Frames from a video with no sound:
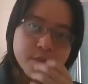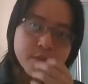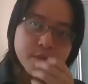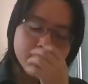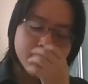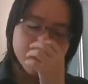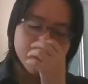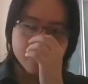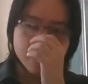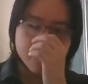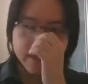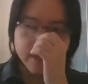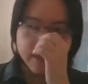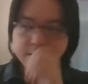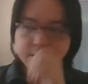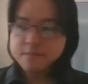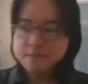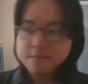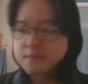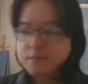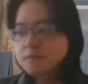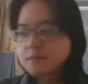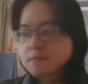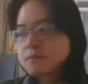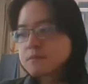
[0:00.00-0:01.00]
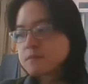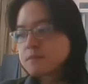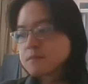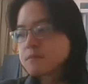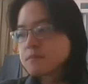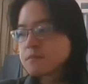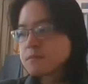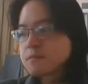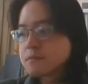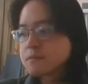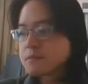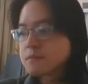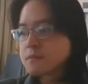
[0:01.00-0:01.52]
Okay,
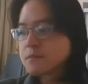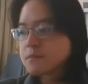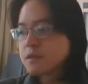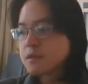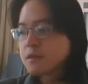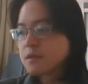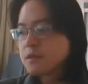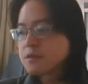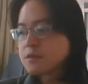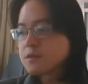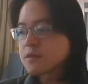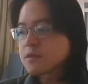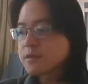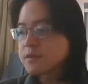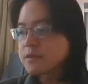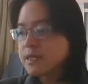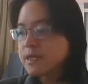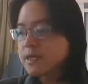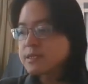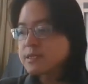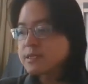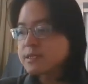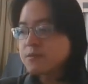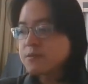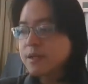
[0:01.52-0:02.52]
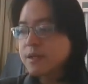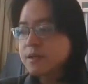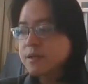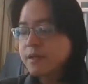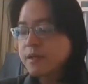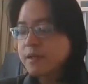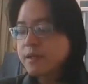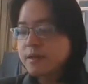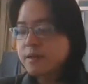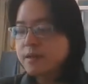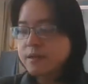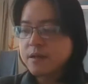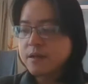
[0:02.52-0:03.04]
so this one
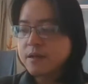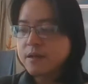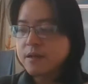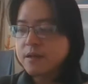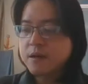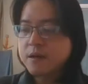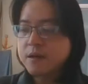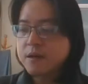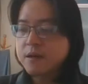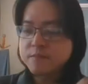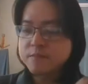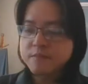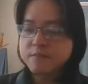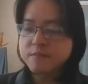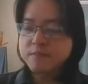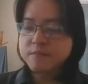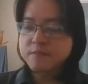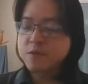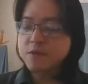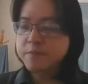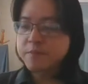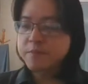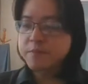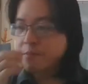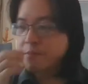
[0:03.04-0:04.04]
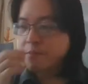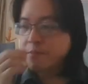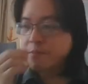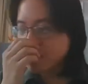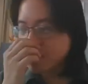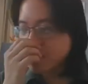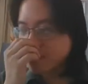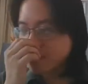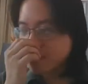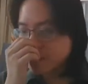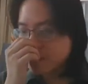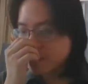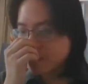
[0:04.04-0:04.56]
will be
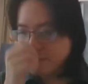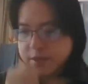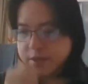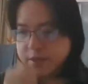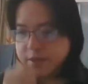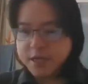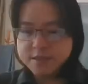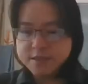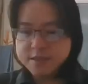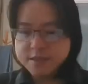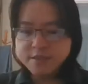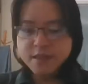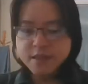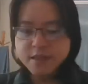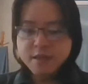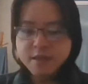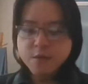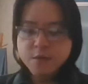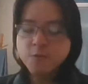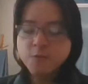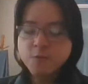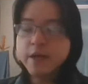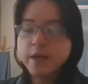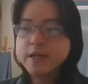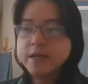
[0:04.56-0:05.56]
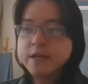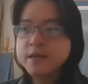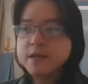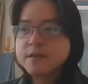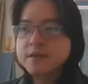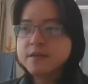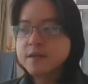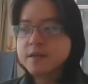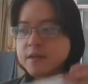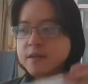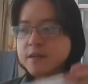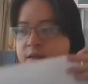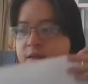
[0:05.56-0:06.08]
important, because
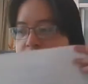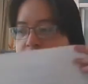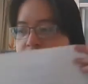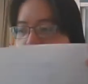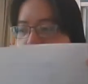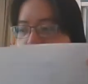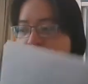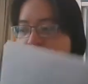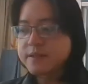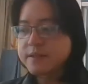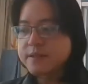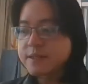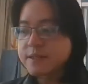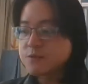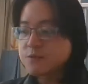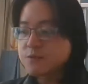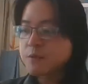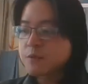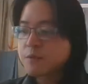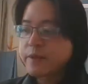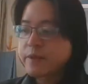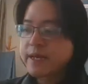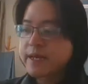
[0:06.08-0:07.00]
whether this will be